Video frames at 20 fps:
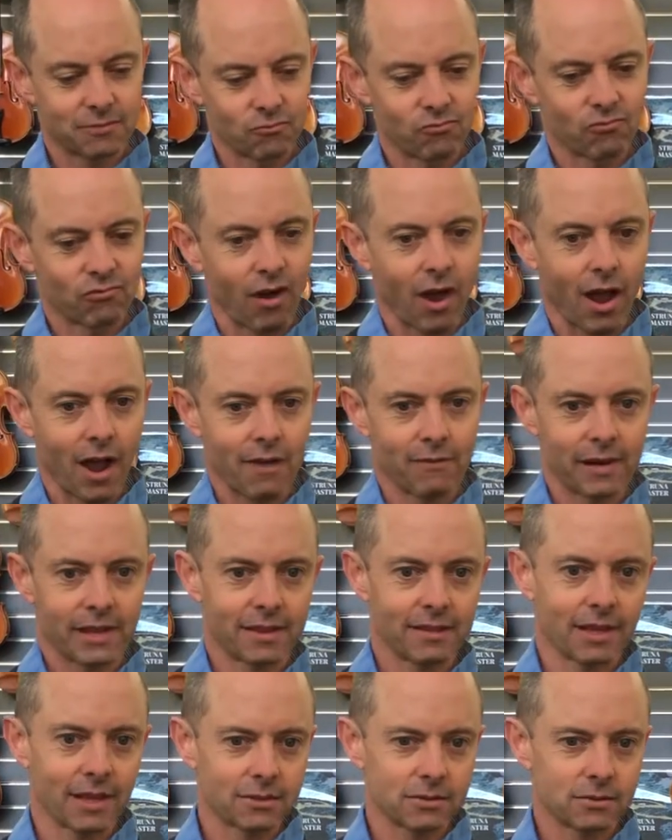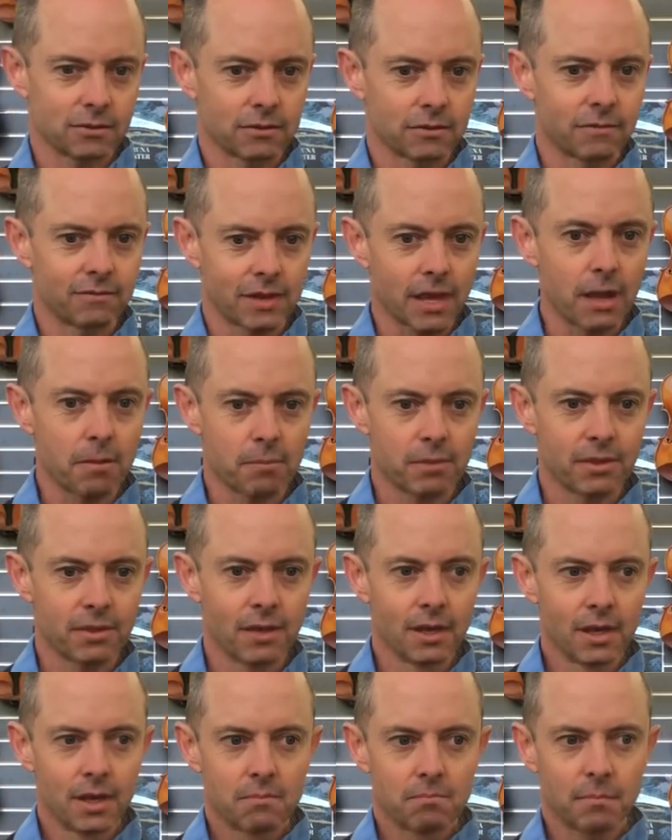rivaling that sort of depth,
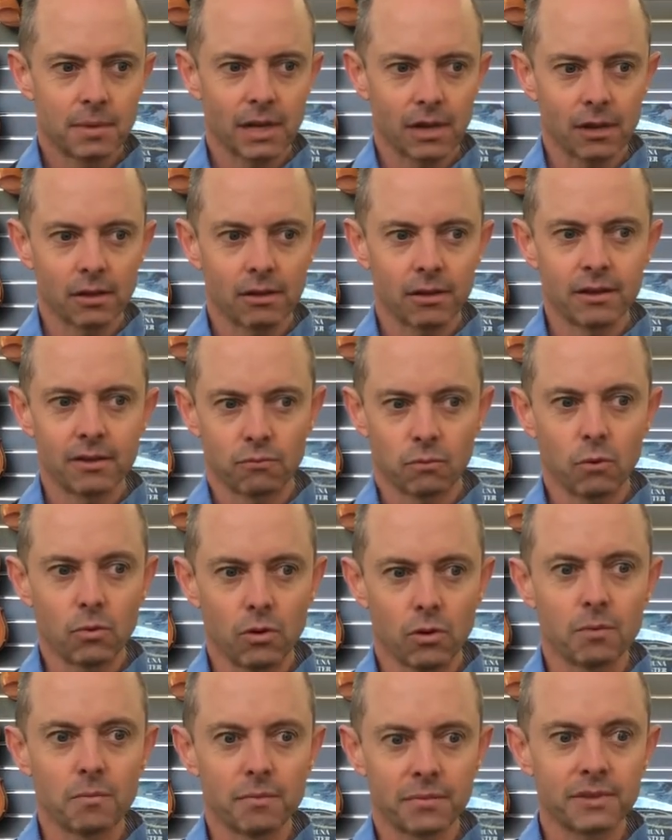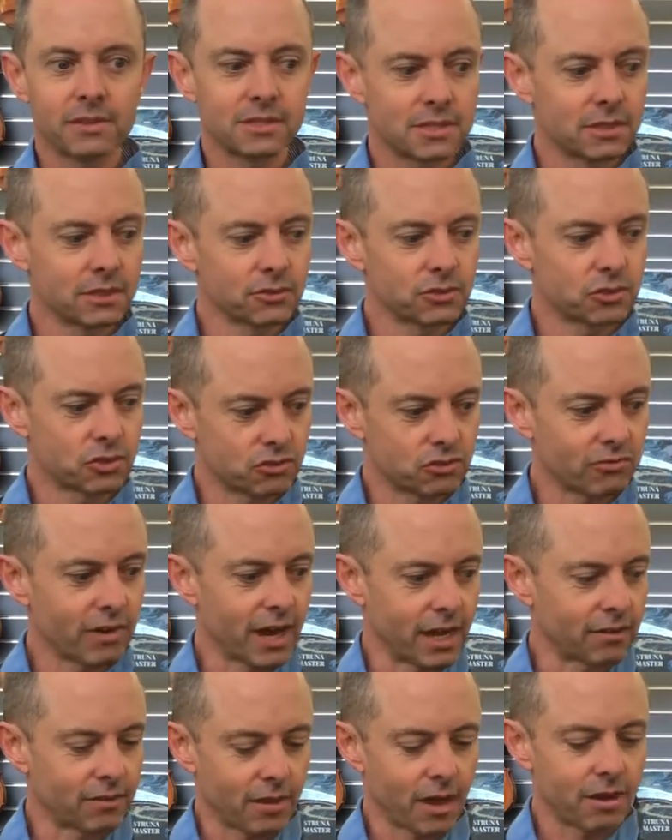but a lot of warmth and still
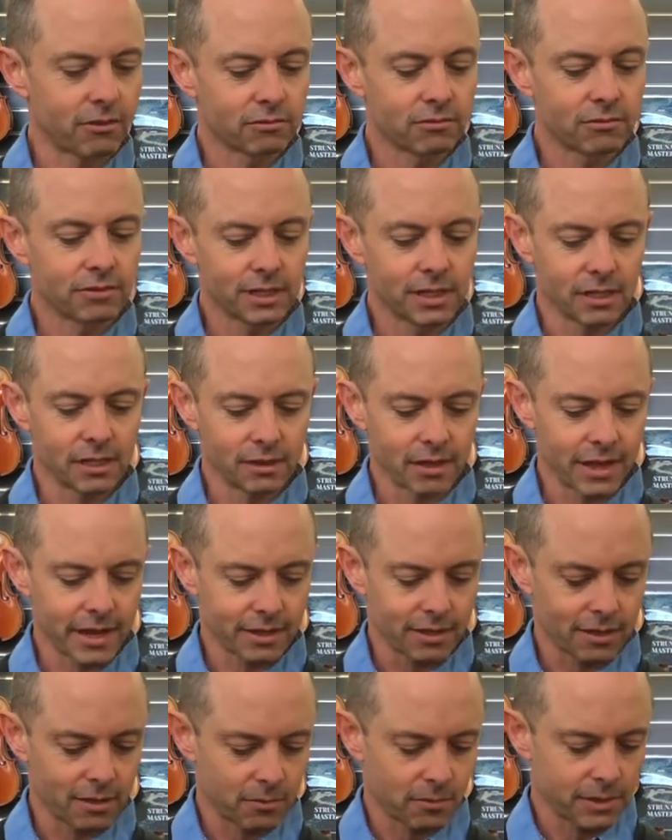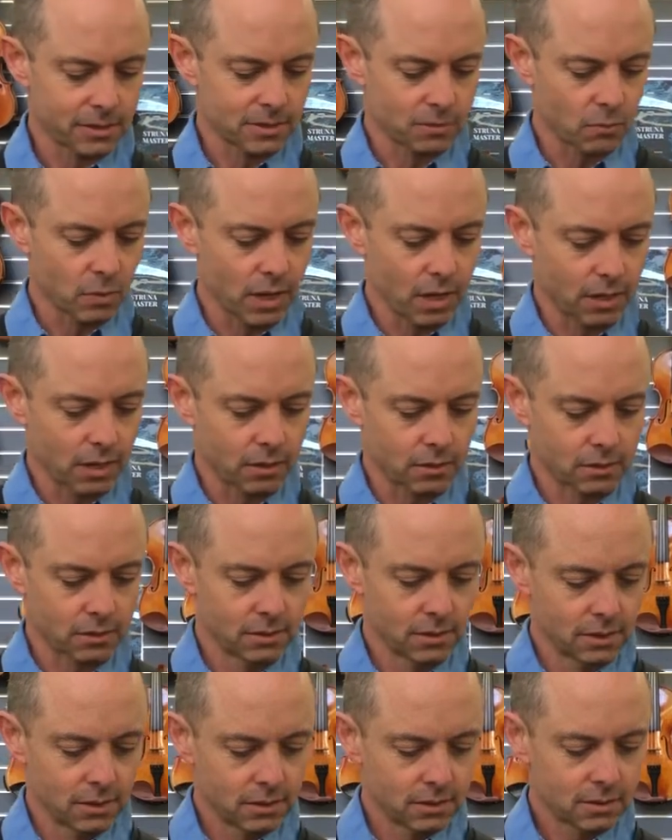strength. I really like that one as well.
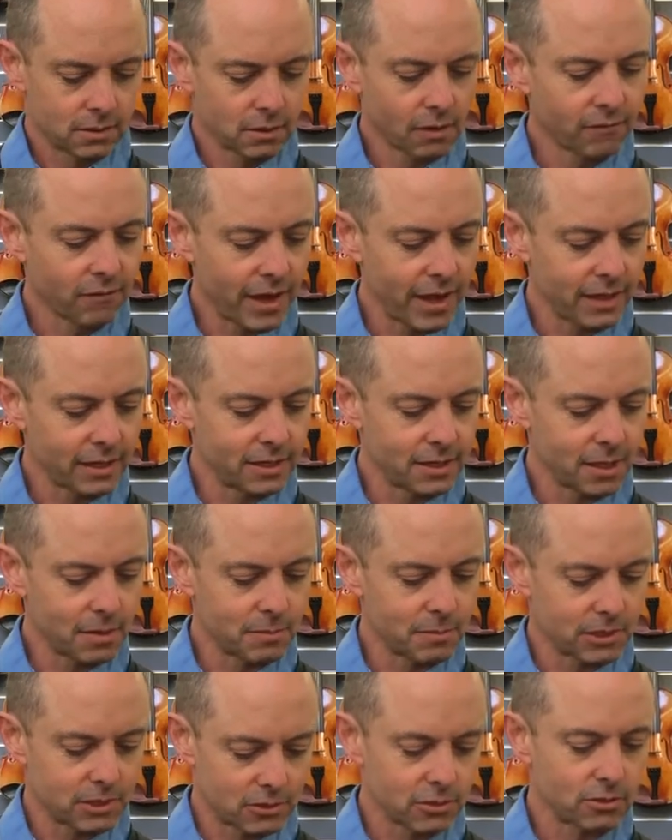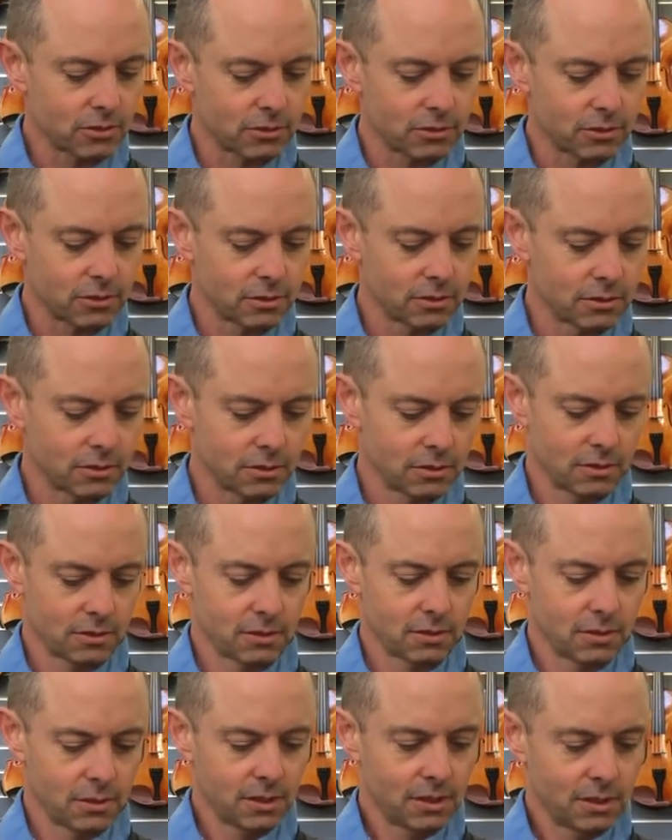So violin number 2
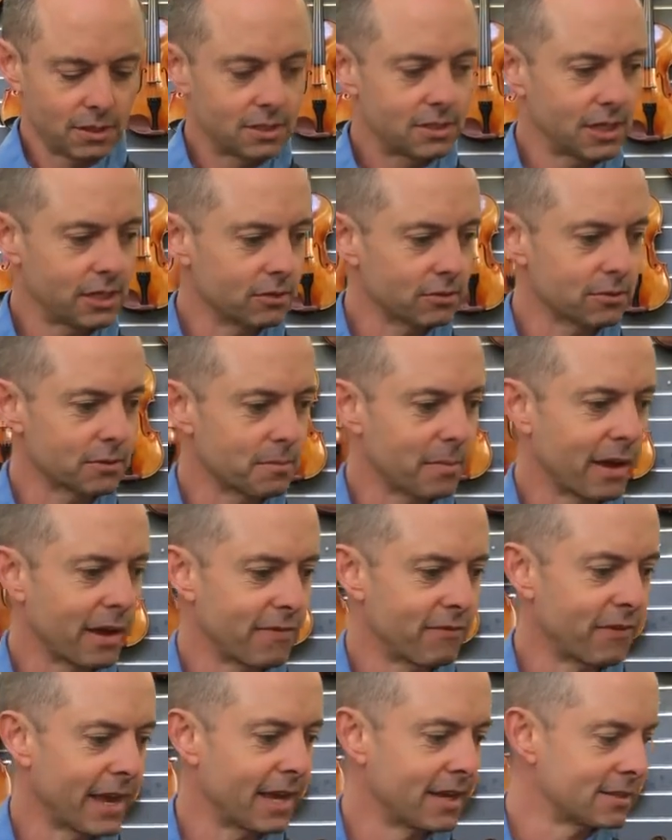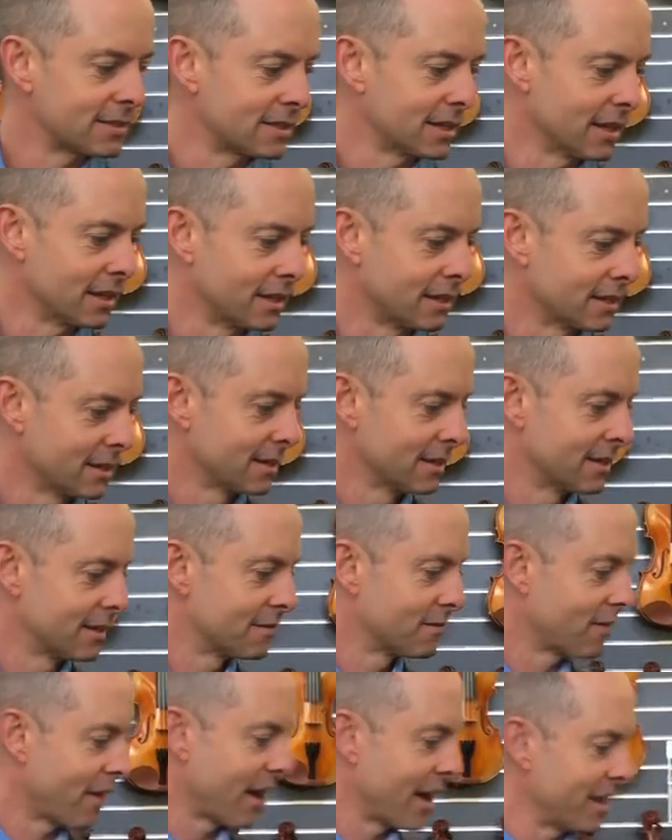tickles my fancy.
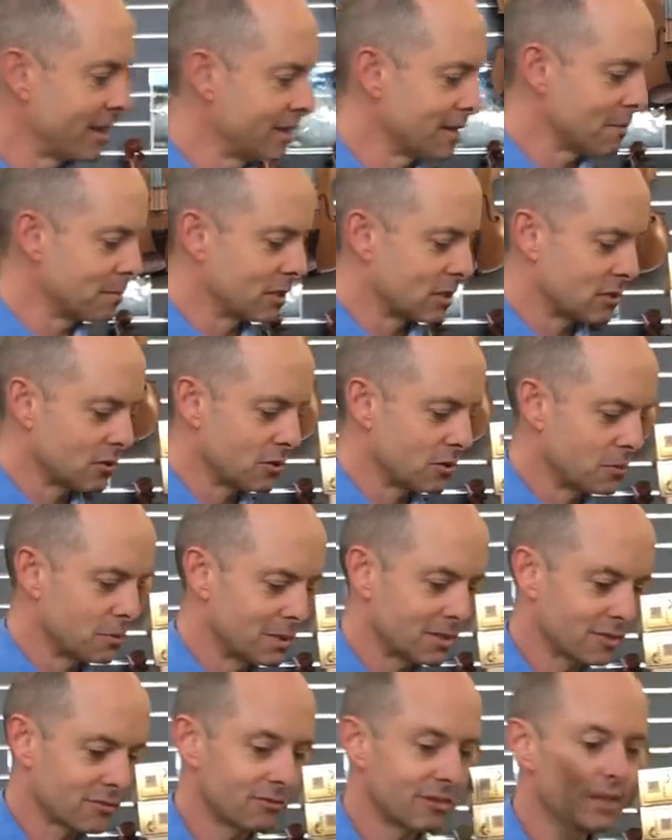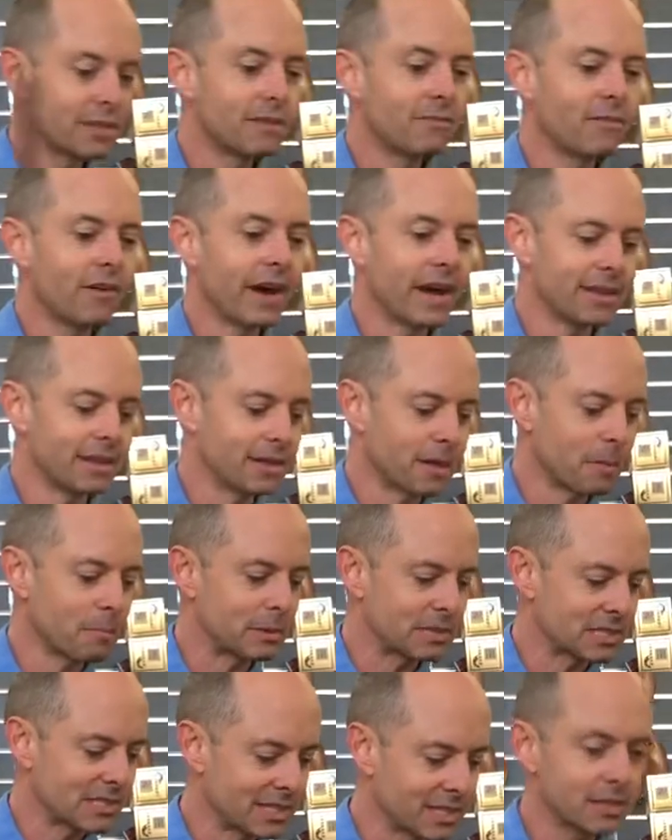Violin number 2, which is really violin number
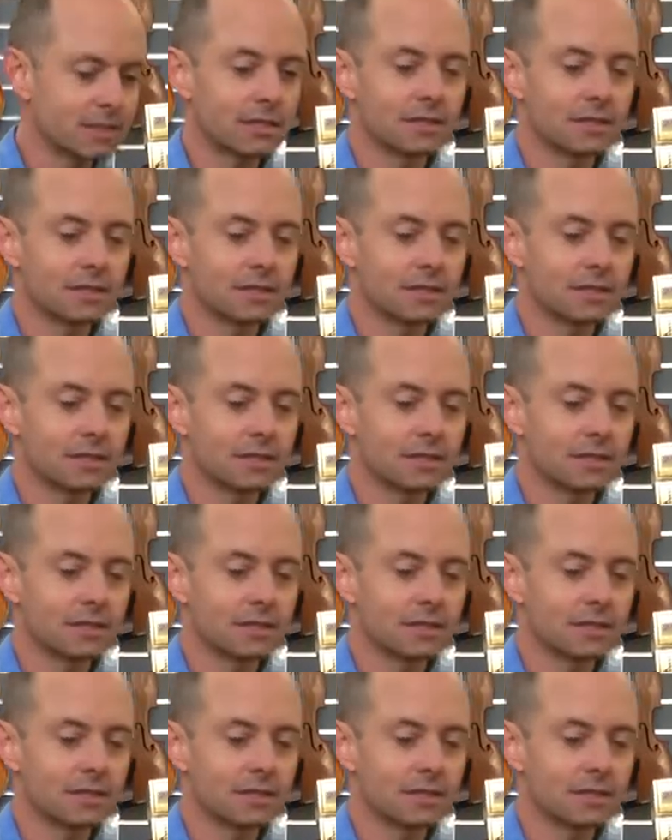6,